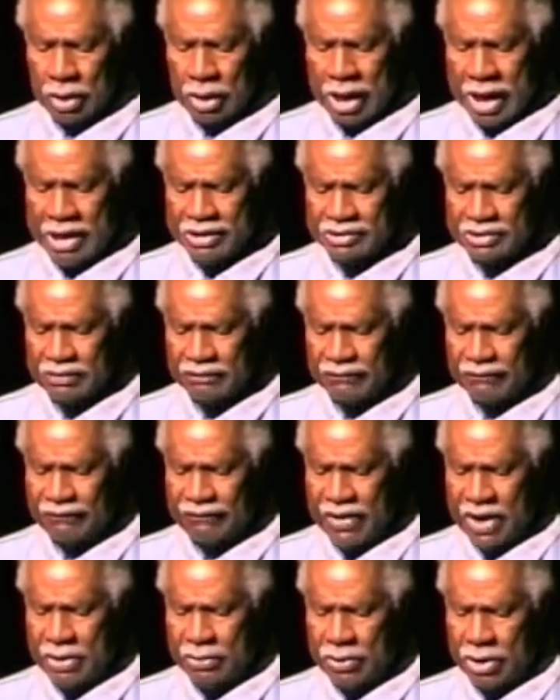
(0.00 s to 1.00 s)
as the
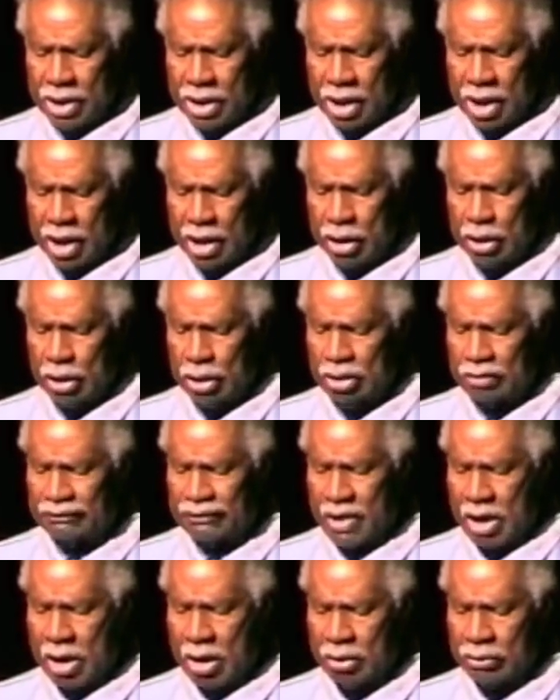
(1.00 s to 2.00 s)
very hell of
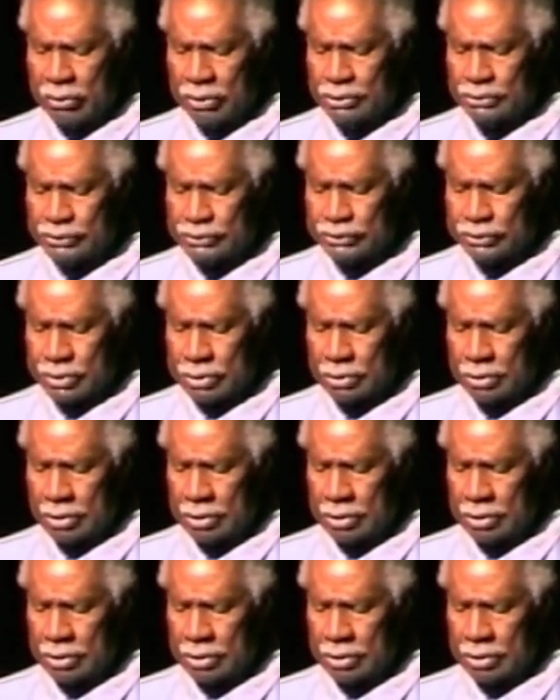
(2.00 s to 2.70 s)
horrors.